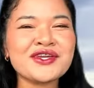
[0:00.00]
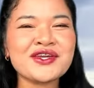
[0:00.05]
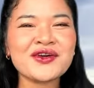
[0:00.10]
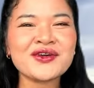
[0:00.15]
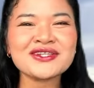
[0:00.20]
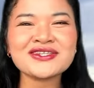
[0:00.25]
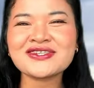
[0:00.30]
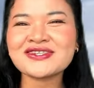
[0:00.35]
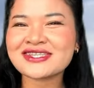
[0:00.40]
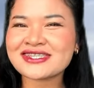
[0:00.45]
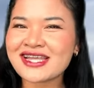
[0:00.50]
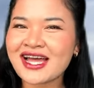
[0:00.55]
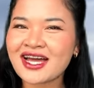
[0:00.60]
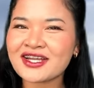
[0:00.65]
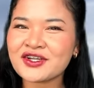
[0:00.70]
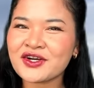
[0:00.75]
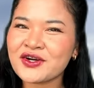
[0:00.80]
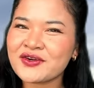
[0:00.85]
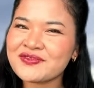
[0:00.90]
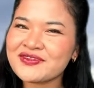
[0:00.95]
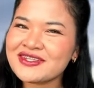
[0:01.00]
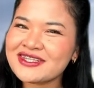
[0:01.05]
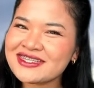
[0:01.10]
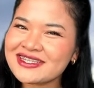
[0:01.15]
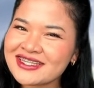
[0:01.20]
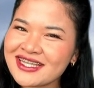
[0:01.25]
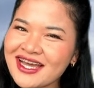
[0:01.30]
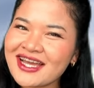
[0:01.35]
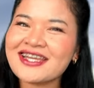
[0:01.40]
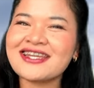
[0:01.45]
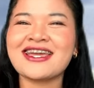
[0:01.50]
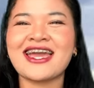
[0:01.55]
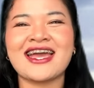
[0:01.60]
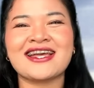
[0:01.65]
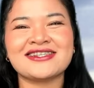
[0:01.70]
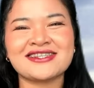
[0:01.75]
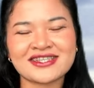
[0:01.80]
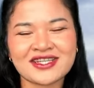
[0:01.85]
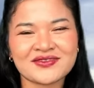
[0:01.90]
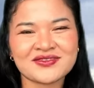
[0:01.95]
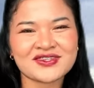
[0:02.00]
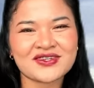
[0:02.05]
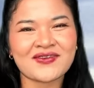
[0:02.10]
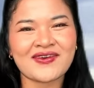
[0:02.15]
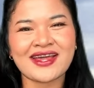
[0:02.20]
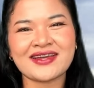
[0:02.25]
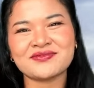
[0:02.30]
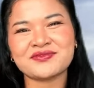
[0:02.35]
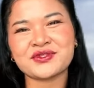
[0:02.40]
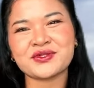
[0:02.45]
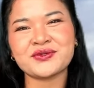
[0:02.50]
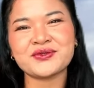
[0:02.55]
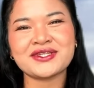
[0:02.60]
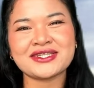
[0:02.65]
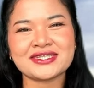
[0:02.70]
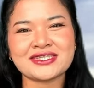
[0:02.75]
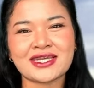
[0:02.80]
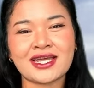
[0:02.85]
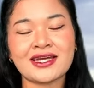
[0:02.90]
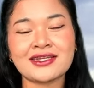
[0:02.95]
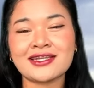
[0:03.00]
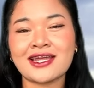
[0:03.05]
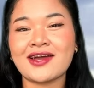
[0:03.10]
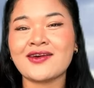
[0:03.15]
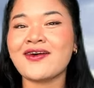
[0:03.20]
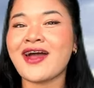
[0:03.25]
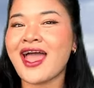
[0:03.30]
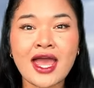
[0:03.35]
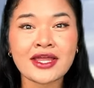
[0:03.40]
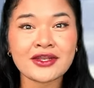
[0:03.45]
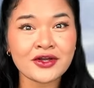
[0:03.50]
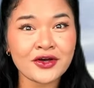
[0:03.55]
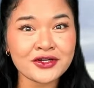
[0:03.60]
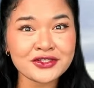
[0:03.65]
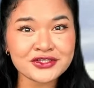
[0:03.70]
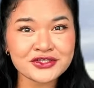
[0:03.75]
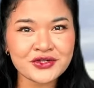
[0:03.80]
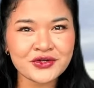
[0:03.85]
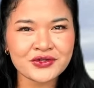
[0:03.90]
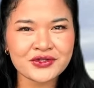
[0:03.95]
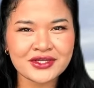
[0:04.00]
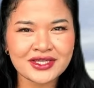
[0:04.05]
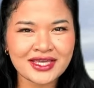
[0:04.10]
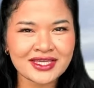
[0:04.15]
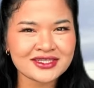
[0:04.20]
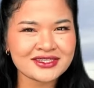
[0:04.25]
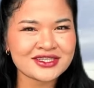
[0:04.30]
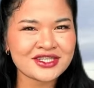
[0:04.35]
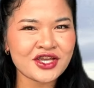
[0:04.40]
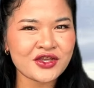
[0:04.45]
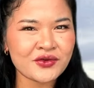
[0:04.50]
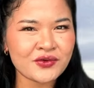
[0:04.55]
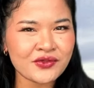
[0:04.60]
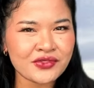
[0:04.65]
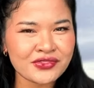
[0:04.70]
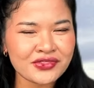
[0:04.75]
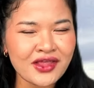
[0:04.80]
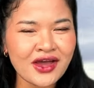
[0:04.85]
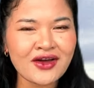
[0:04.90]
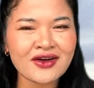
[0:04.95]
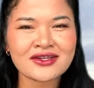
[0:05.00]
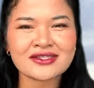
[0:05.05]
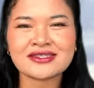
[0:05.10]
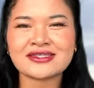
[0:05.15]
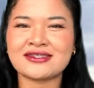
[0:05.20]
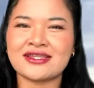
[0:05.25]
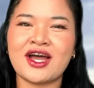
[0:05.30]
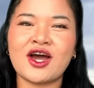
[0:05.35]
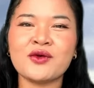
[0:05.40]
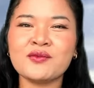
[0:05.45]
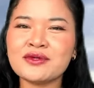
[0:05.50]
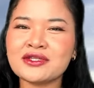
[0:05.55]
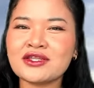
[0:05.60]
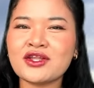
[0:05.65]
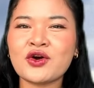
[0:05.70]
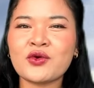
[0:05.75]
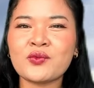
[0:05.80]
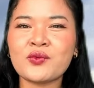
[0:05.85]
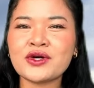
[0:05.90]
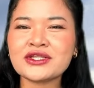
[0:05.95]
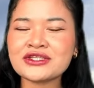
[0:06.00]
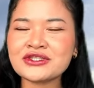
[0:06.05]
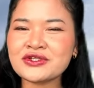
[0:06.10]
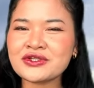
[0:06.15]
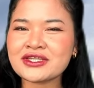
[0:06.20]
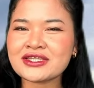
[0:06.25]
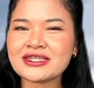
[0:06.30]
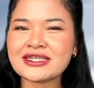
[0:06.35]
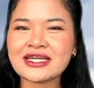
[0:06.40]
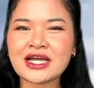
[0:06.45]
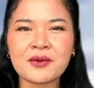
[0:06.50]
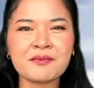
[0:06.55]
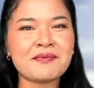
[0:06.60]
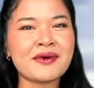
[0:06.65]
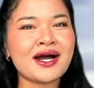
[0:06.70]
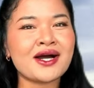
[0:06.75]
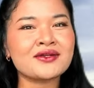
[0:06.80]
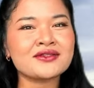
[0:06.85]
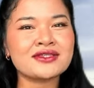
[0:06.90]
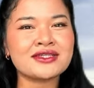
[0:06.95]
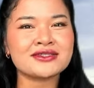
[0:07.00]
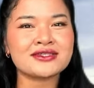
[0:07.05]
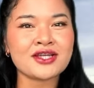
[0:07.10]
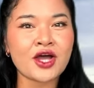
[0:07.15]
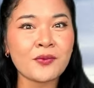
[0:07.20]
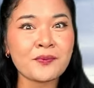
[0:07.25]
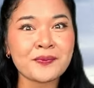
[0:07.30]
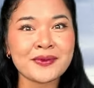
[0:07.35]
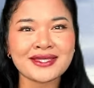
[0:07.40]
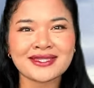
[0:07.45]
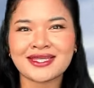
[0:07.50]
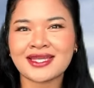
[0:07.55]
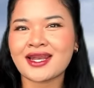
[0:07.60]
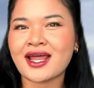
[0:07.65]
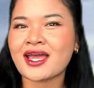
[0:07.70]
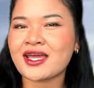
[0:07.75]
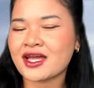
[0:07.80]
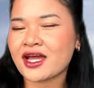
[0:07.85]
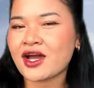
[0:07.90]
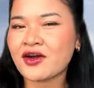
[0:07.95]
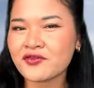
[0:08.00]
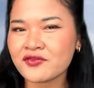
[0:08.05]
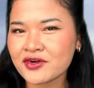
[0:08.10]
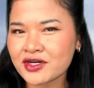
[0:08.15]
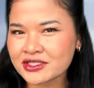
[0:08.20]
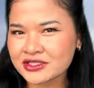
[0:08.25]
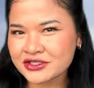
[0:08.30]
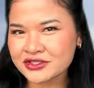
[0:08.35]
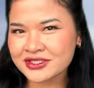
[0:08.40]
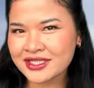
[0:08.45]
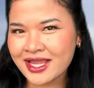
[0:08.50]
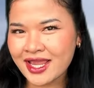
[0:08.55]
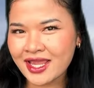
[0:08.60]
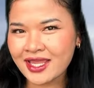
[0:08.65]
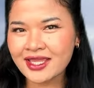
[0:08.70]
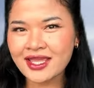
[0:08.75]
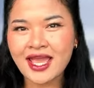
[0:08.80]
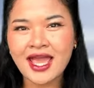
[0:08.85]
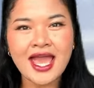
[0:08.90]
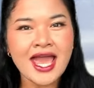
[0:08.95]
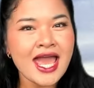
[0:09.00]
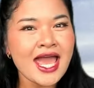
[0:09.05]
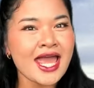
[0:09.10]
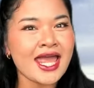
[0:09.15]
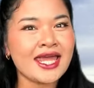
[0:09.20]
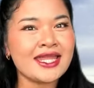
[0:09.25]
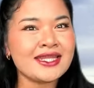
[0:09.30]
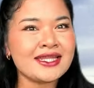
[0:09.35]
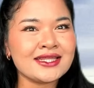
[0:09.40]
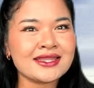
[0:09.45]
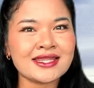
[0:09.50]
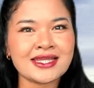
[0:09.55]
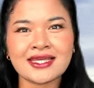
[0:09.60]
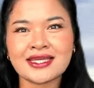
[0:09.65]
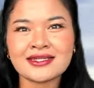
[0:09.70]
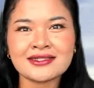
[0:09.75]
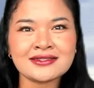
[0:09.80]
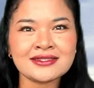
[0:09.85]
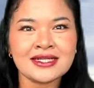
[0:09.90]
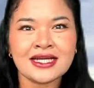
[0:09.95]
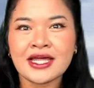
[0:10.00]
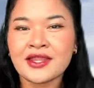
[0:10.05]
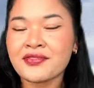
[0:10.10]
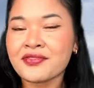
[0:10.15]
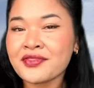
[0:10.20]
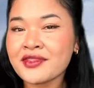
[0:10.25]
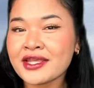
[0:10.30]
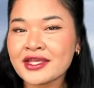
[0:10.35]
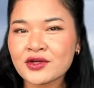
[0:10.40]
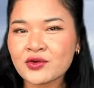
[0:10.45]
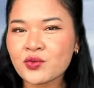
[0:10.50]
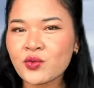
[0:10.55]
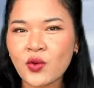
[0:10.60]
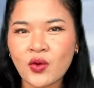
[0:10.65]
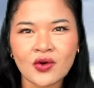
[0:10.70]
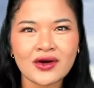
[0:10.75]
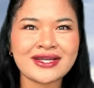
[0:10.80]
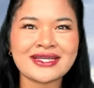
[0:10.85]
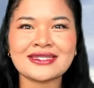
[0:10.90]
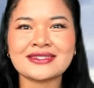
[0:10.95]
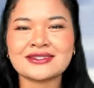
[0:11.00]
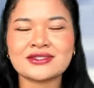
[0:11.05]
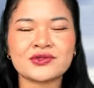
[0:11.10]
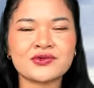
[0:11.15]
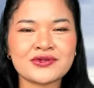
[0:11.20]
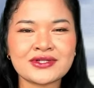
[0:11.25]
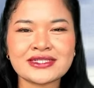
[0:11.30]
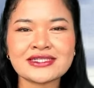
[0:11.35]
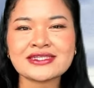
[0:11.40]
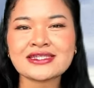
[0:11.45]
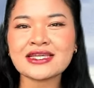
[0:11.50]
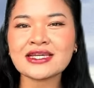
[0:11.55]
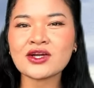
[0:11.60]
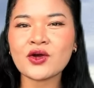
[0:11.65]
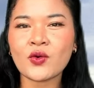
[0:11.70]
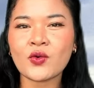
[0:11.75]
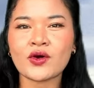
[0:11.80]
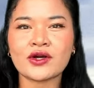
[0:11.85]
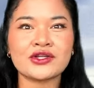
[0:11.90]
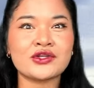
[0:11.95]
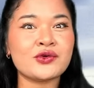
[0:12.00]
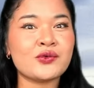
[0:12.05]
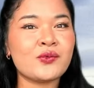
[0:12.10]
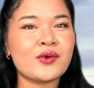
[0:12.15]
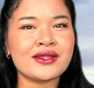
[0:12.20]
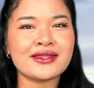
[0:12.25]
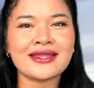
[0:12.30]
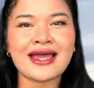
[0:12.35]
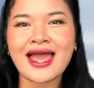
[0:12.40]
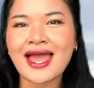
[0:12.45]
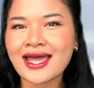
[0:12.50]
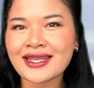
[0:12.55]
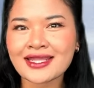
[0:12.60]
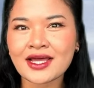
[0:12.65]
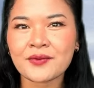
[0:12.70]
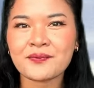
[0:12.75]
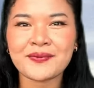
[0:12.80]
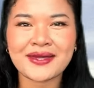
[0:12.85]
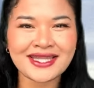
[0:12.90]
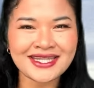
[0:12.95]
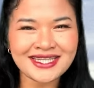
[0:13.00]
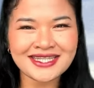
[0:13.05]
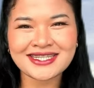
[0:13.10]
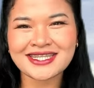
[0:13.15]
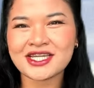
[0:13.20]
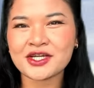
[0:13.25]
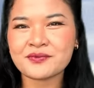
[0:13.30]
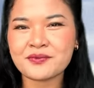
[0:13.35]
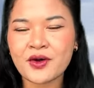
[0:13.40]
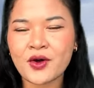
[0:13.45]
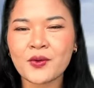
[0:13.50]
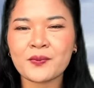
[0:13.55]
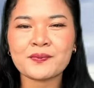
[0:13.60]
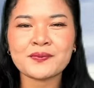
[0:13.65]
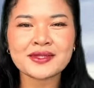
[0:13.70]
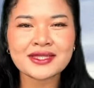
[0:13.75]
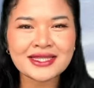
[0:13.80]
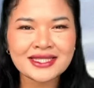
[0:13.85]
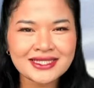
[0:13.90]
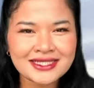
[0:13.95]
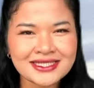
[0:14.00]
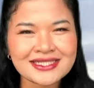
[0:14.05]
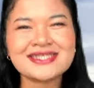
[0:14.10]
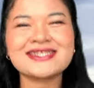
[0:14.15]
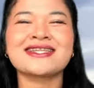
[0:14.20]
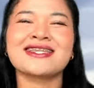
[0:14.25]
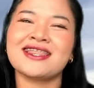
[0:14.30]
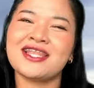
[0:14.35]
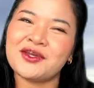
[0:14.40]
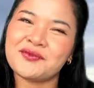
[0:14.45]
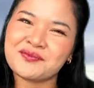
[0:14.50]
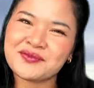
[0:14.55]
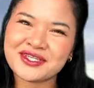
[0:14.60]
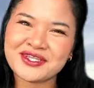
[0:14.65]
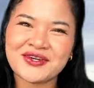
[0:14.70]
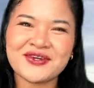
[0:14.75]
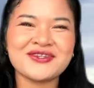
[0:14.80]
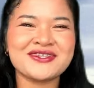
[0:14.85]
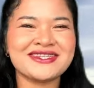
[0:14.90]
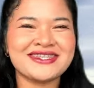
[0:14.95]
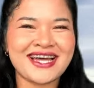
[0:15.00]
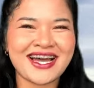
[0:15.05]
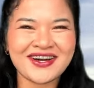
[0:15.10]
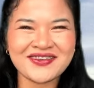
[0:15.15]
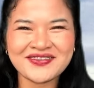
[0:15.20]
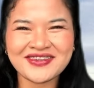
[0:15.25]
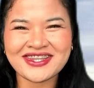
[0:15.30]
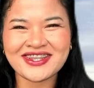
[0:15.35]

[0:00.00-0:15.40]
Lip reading: we going to start, hope you like and subscribe to the channel. And also you can share your thoughts down below. What do you think about the topic that I covered today? Anything new or interesting, or you want to add up anything more, please let me know down